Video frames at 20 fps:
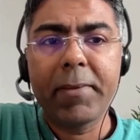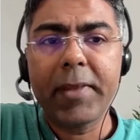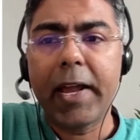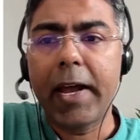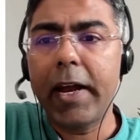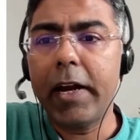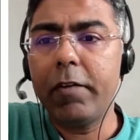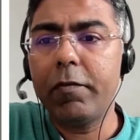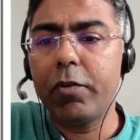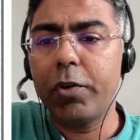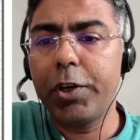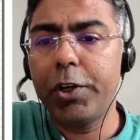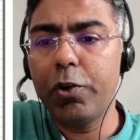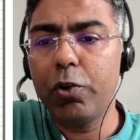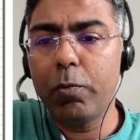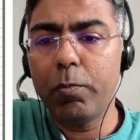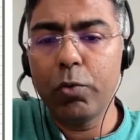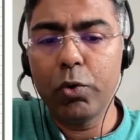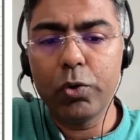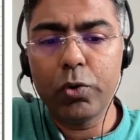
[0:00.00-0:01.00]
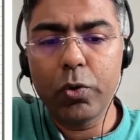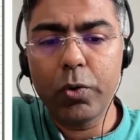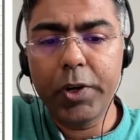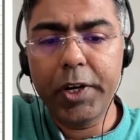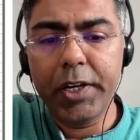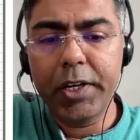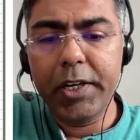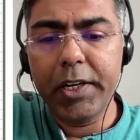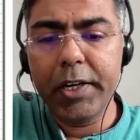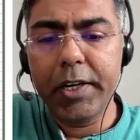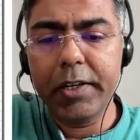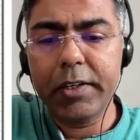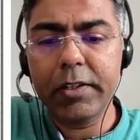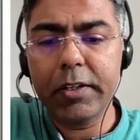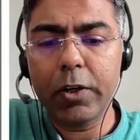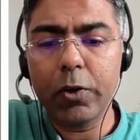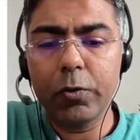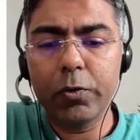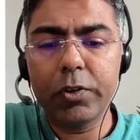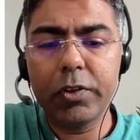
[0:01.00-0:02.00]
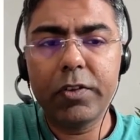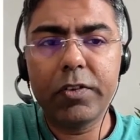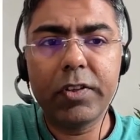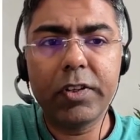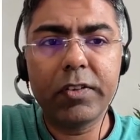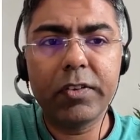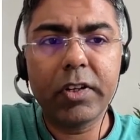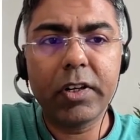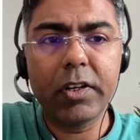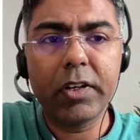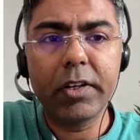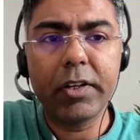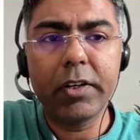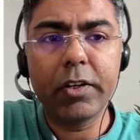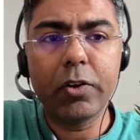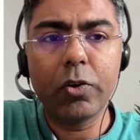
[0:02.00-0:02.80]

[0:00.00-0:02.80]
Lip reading: and for Hero Moto 88,600